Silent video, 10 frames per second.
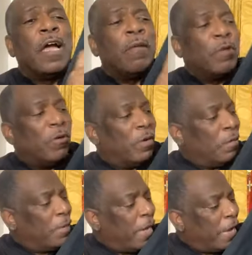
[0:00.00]
I'm
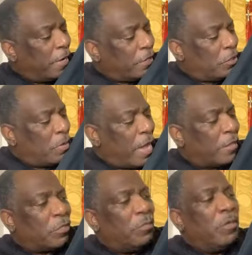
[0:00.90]
glad that you
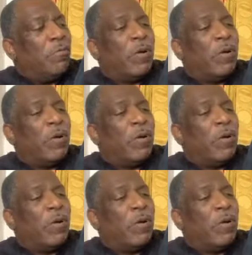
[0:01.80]
asked me